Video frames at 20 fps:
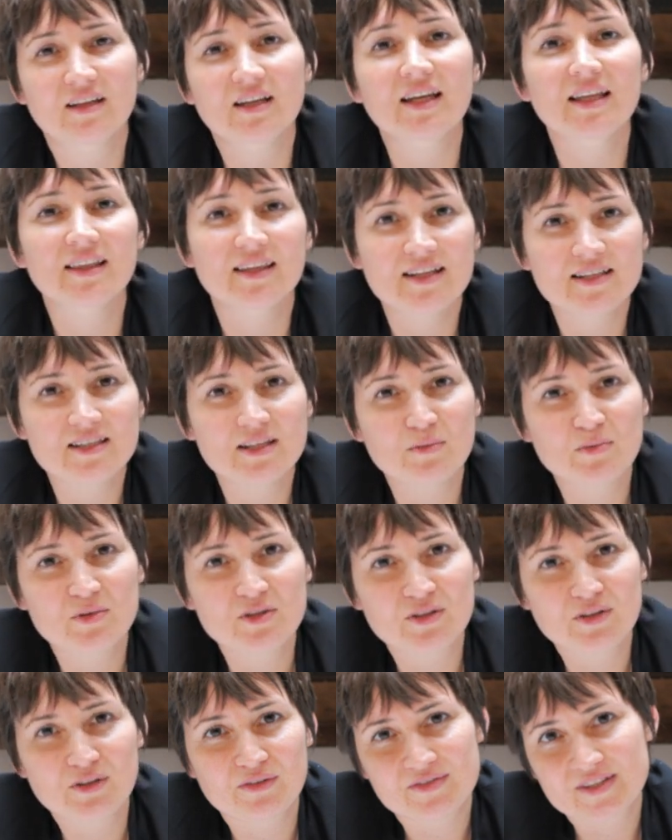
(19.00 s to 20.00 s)
In this
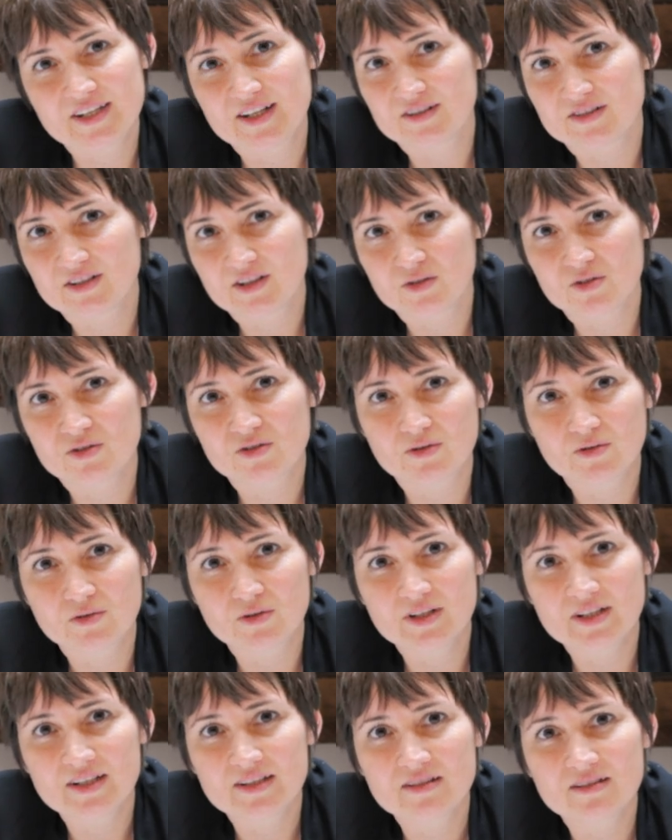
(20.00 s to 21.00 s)
episode of Telltale
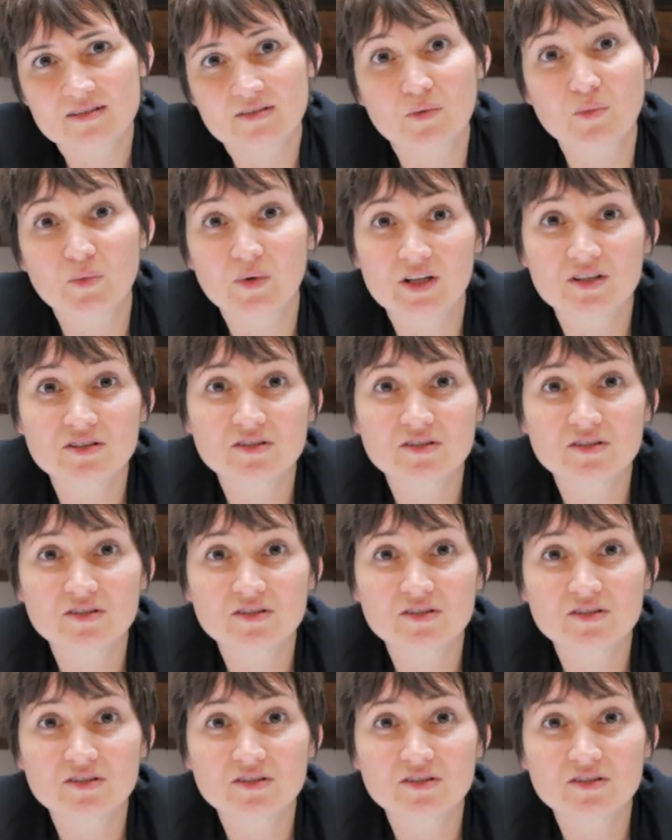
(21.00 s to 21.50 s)
Stories, we